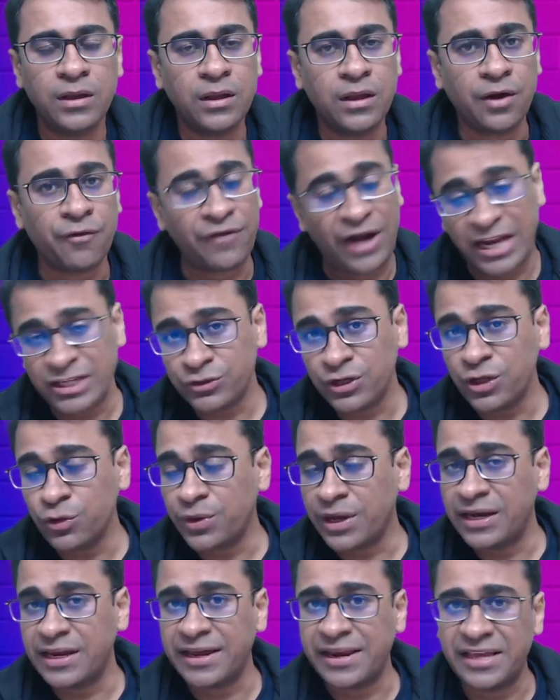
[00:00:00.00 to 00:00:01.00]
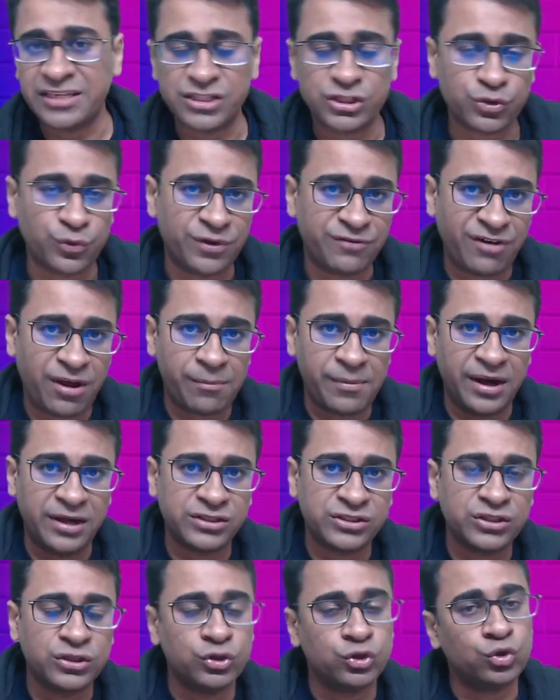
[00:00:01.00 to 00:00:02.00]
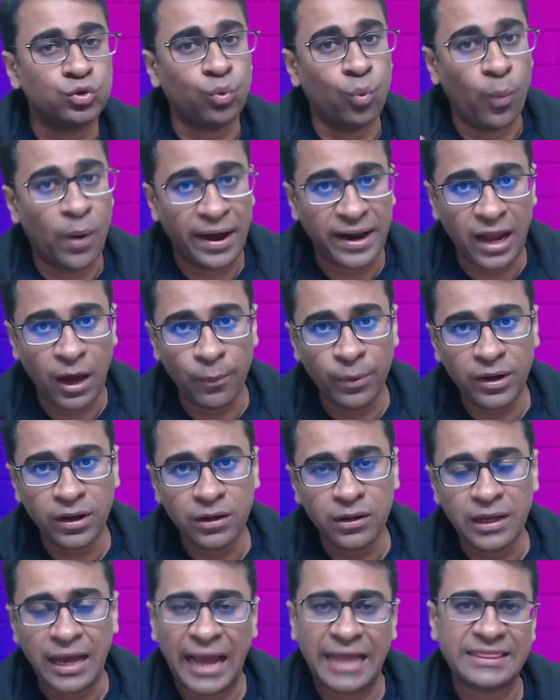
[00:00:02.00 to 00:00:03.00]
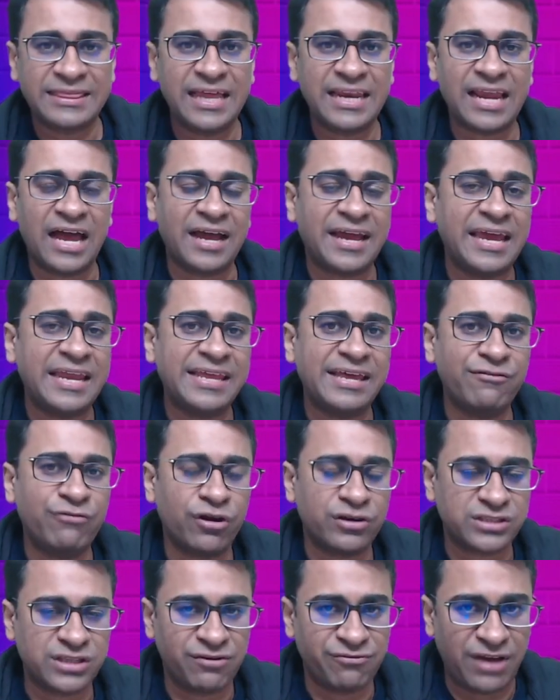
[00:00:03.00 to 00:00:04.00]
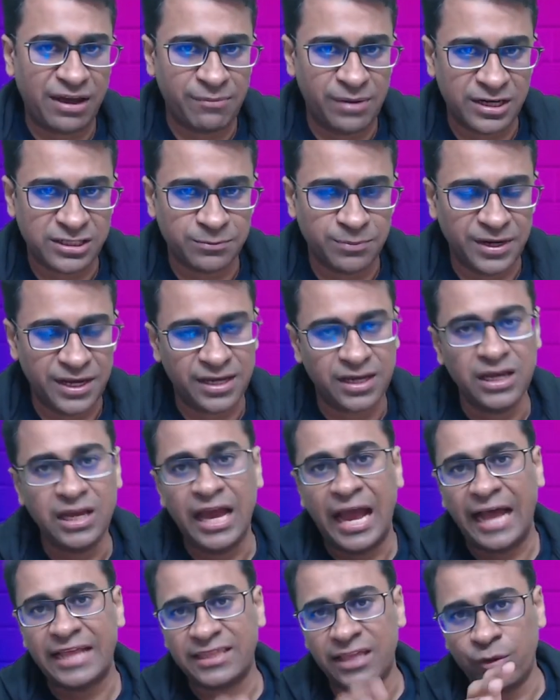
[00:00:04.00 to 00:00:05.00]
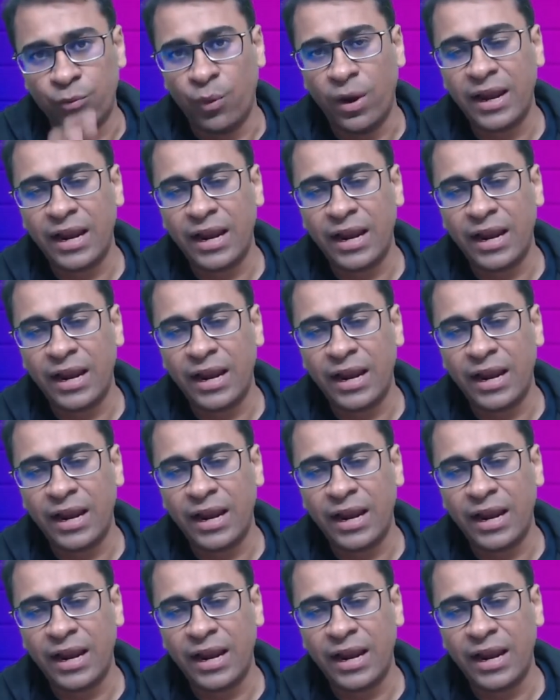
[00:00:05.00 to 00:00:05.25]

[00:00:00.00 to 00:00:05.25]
Gradually, you can increase this 25 minutes to 1 hour and then again give yourself 5 minutes break and then 1